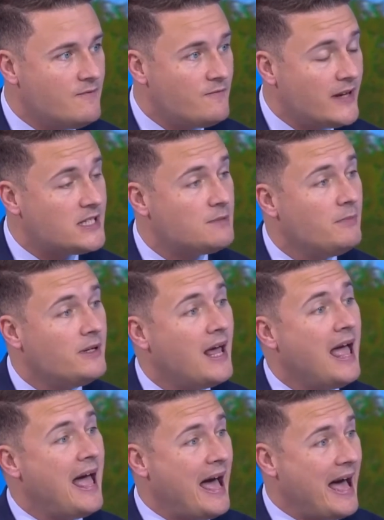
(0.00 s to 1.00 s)

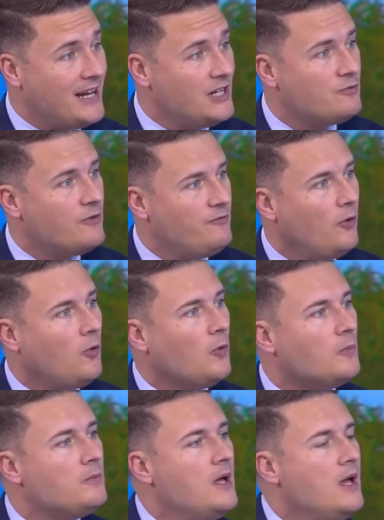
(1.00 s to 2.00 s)
investment and
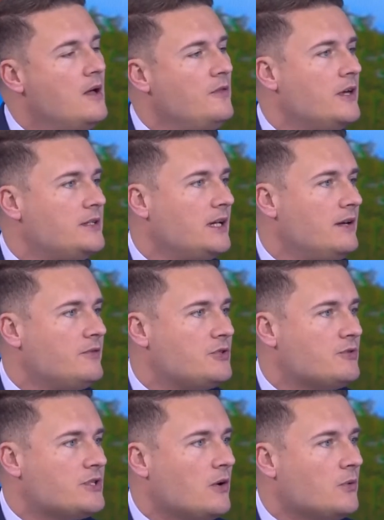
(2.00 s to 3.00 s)
reform that
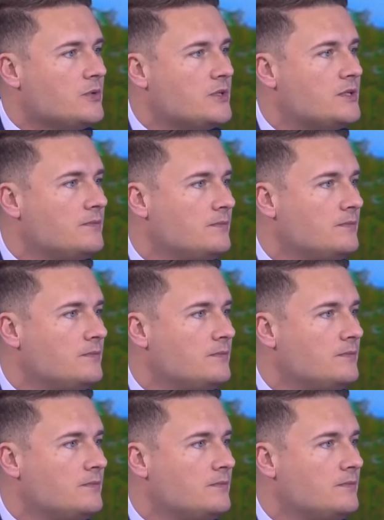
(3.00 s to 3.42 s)
delivers results.